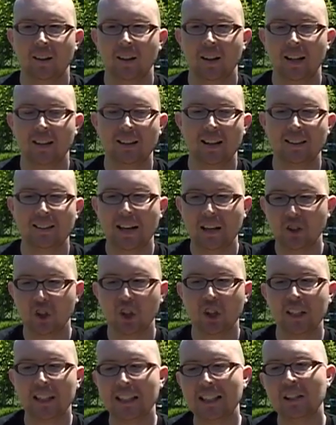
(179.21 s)
It's
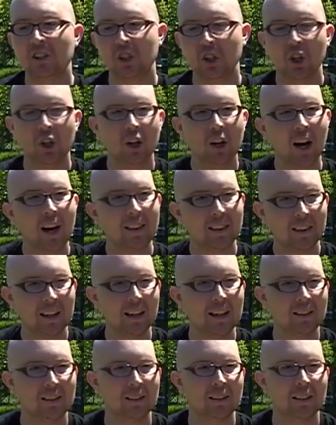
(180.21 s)
actually easier, I
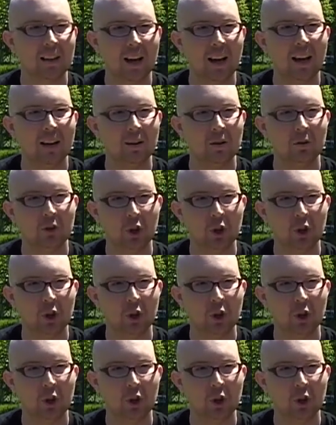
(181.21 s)
think, to get